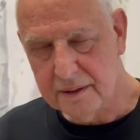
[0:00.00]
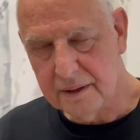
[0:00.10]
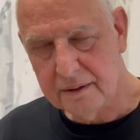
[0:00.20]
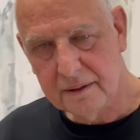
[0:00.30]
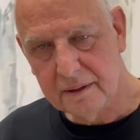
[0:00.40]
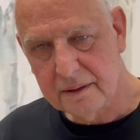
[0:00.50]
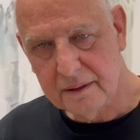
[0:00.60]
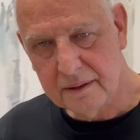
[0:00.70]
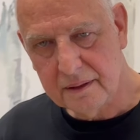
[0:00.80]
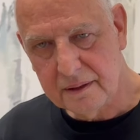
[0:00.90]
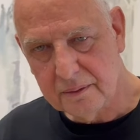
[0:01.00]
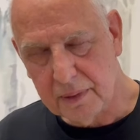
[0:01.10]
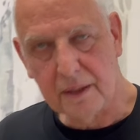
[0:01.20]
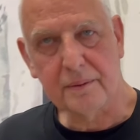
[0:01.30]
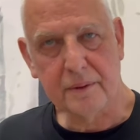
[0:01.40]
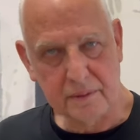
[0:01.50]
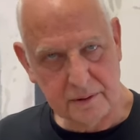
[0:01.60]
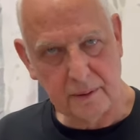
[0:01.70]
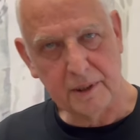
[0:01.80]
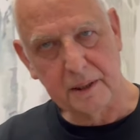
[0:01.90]
No. Well,
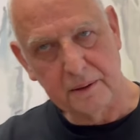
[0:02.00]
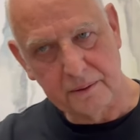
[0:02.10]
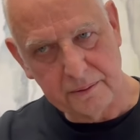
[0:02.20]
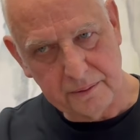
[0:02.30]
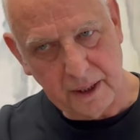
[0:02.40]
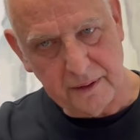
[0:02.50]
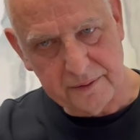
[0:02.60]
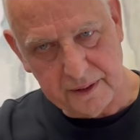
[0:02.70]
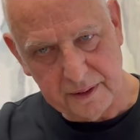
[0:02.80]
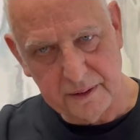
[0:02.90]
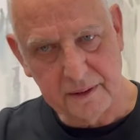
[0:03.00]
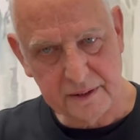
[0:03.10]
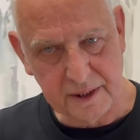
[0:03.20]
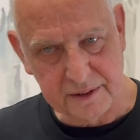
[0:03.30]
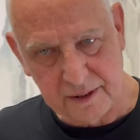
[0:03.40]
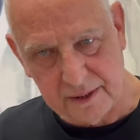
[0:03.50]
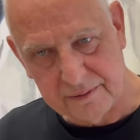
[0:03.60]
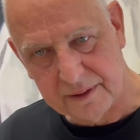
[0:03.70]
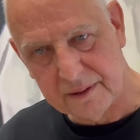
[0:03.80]
somebody who drives the scissor lift.